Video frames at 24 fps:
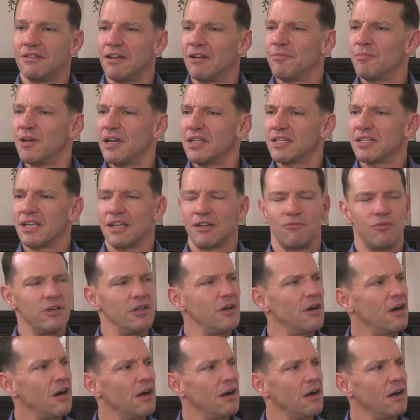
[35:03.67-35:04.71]
everybody's like we
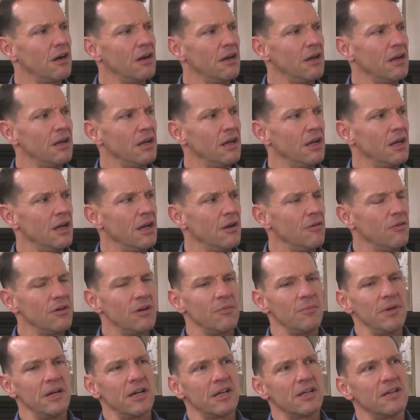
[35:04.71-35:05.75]
are. Well,
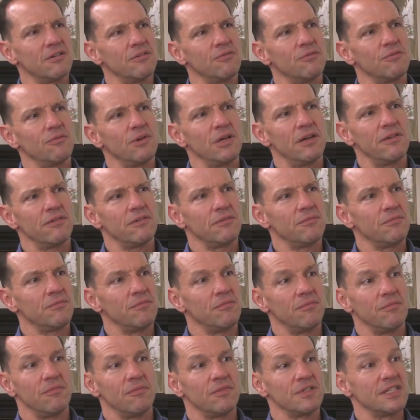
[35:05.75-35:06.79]
America, we have,
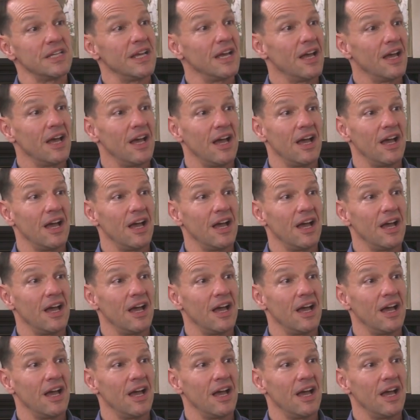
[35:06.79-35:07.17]
what's that?